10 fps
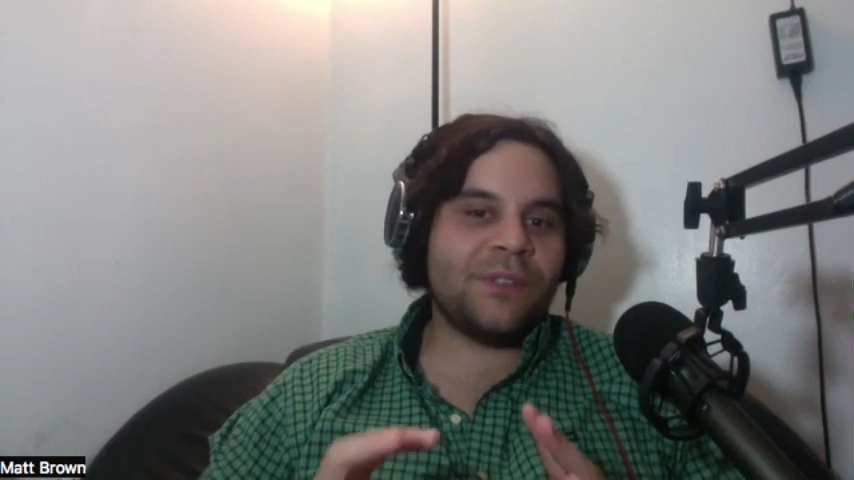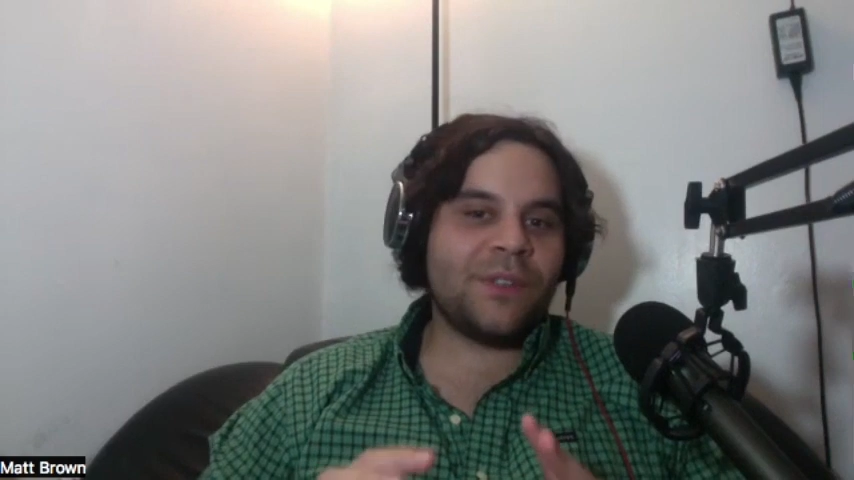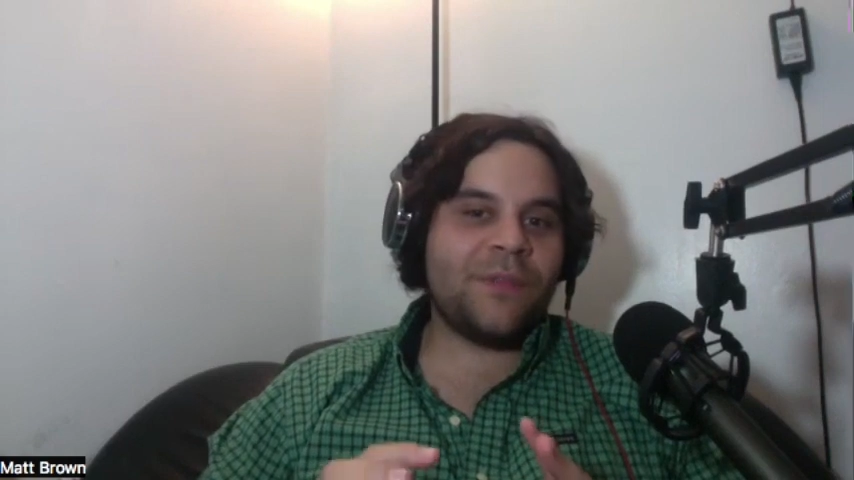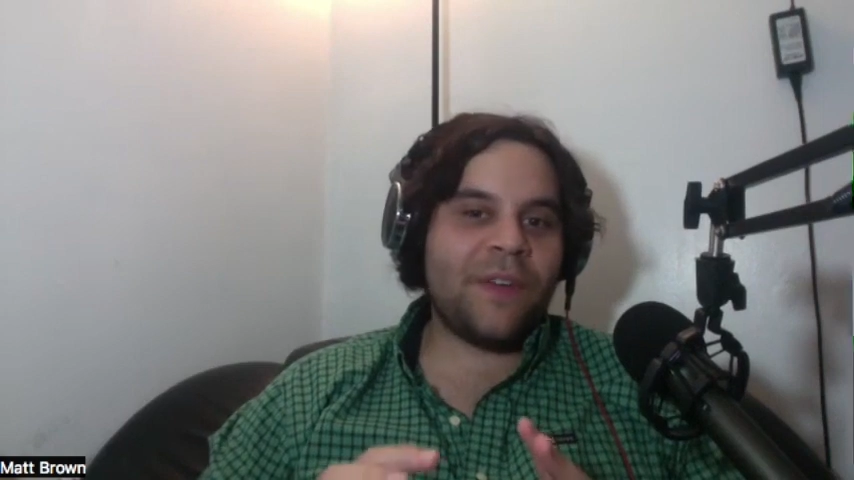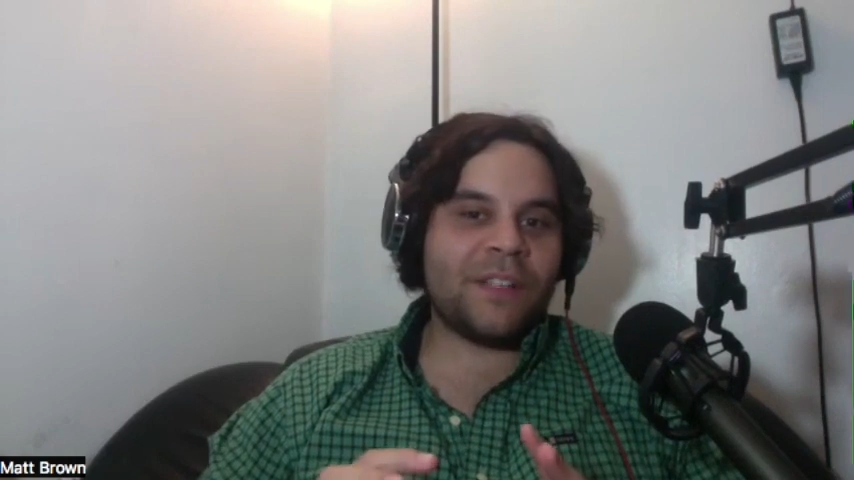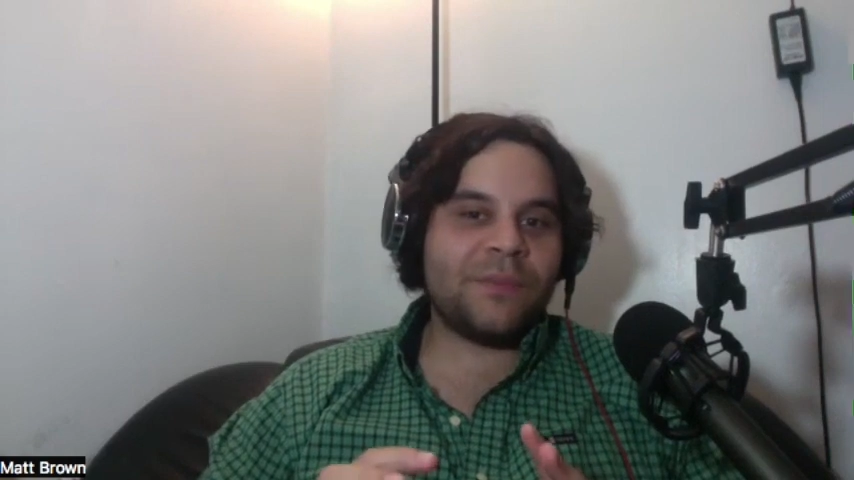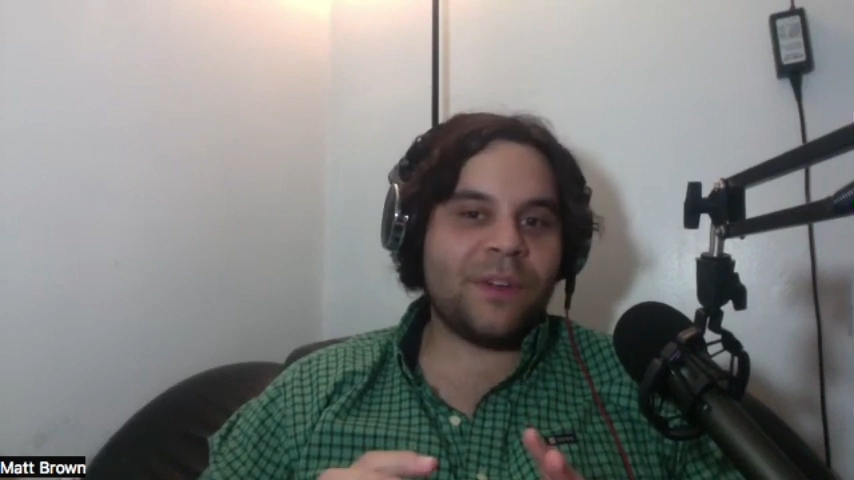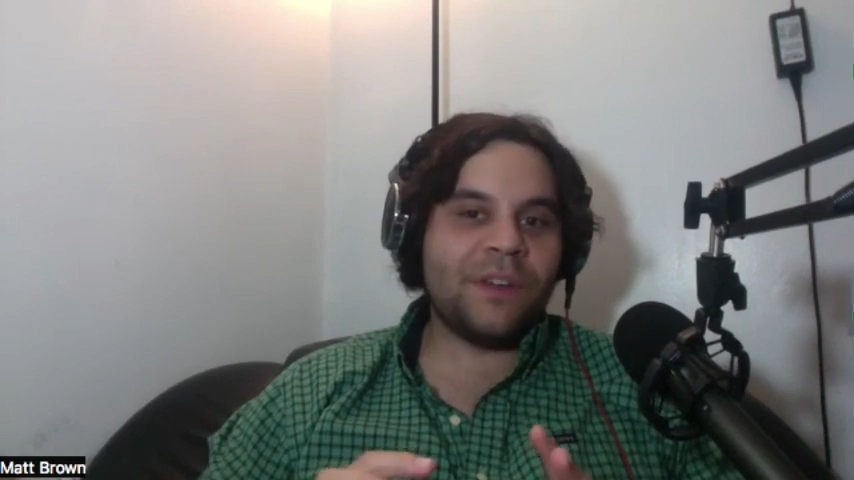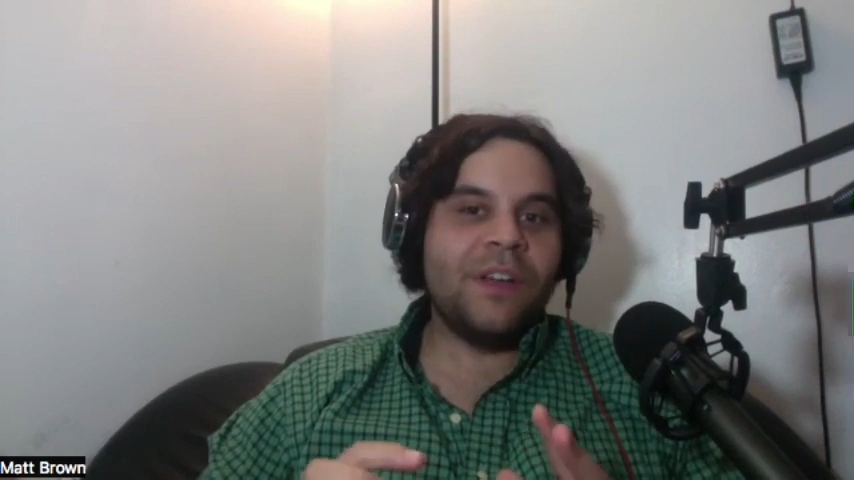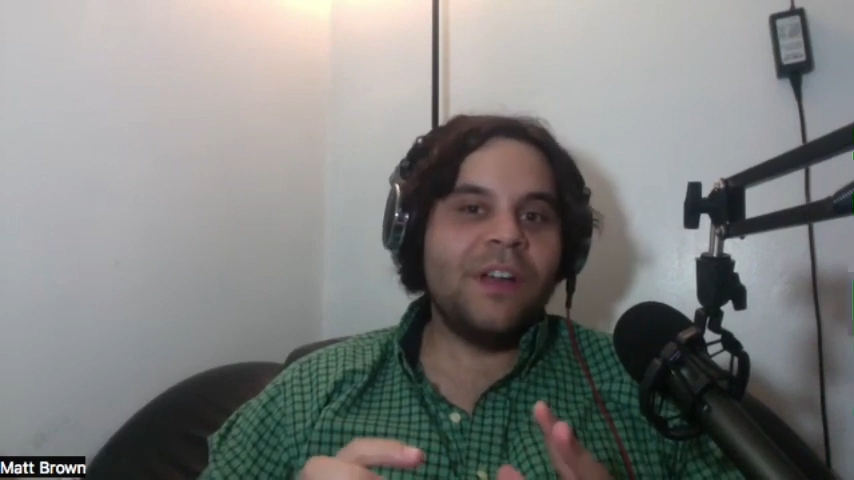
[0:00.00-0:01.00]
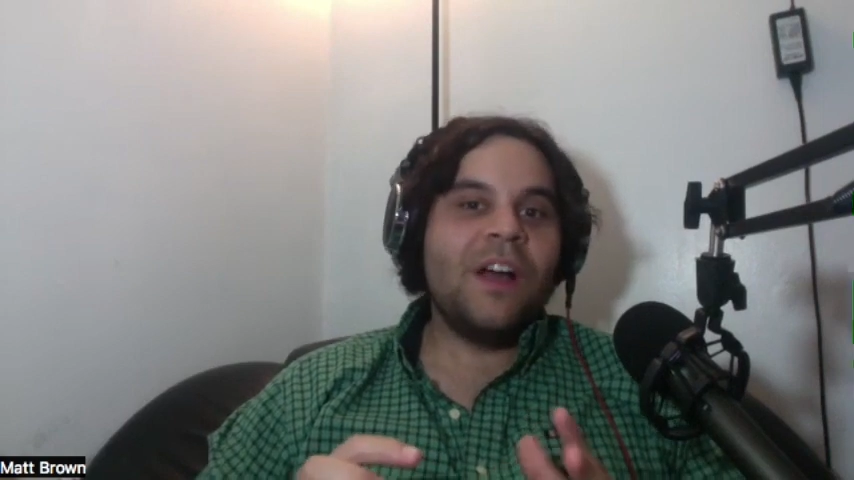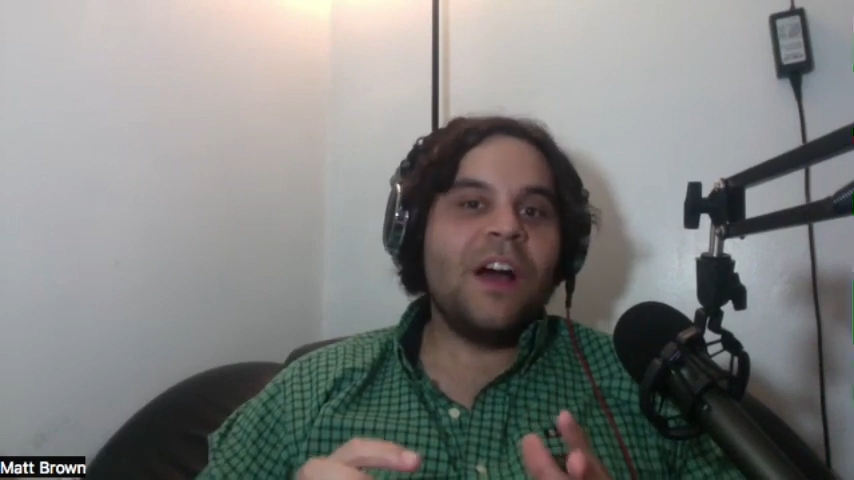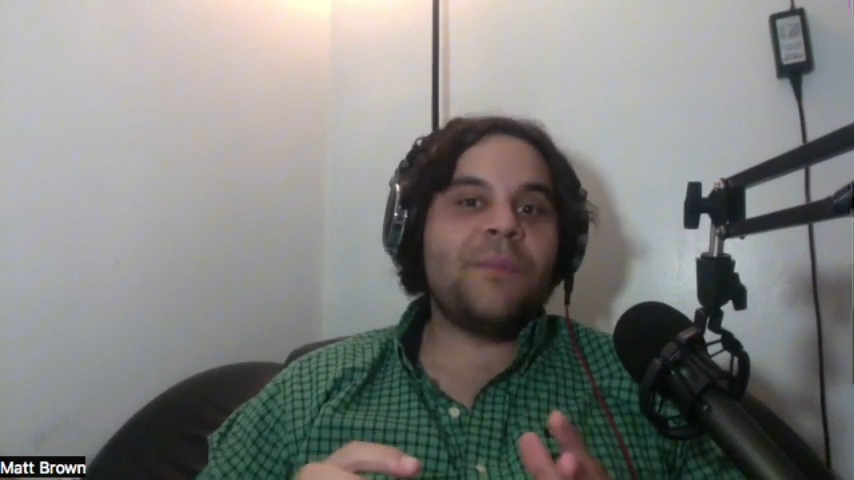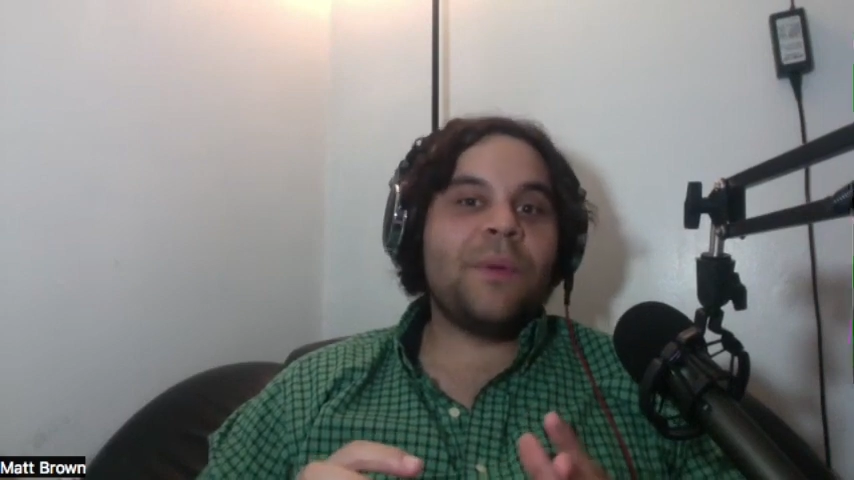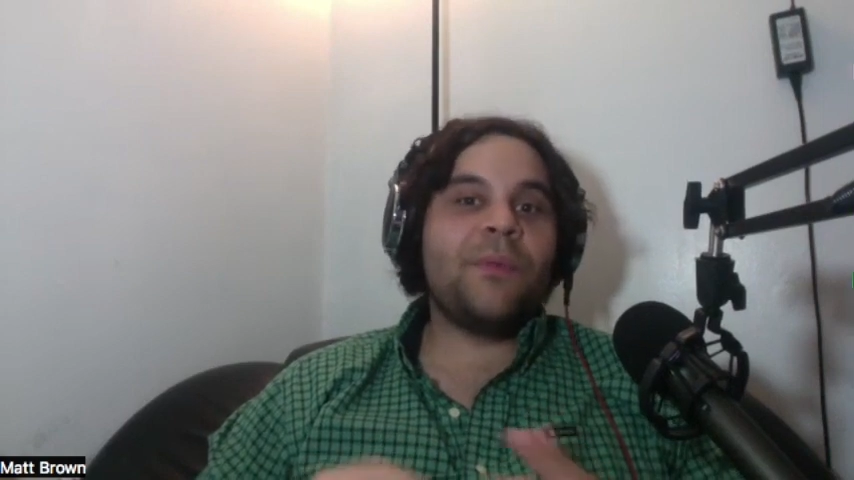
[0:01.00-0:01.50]
yourself aspect
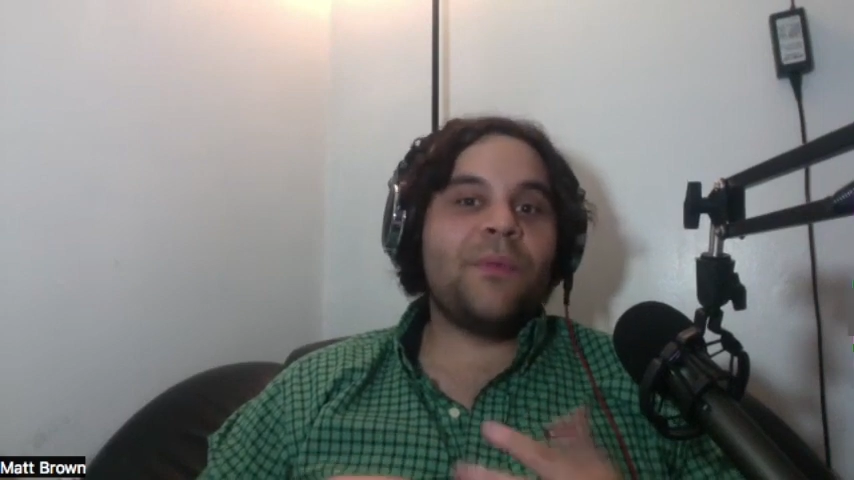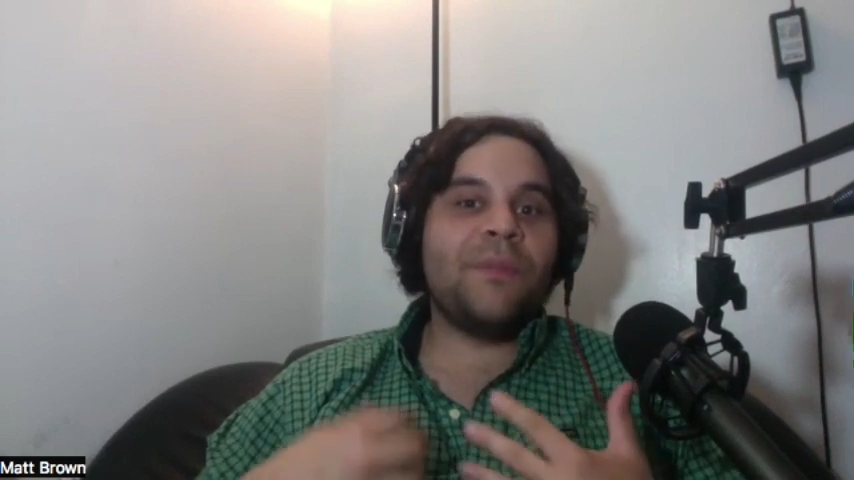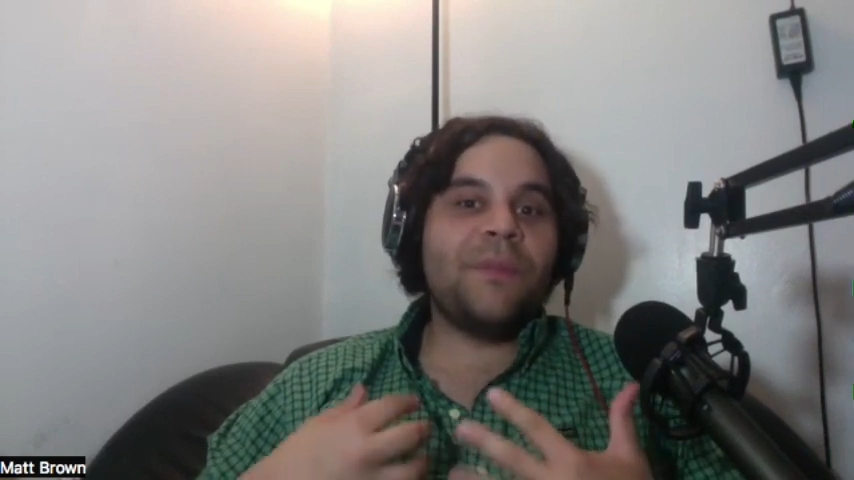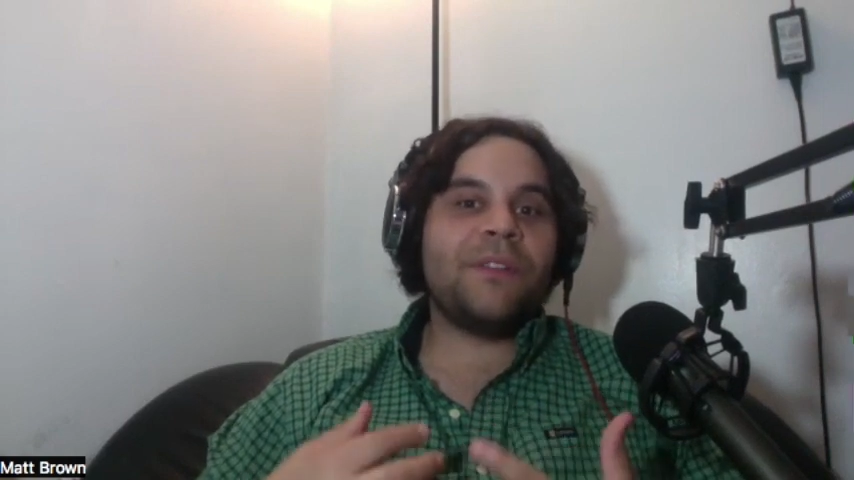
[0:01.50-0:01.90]
of people mm really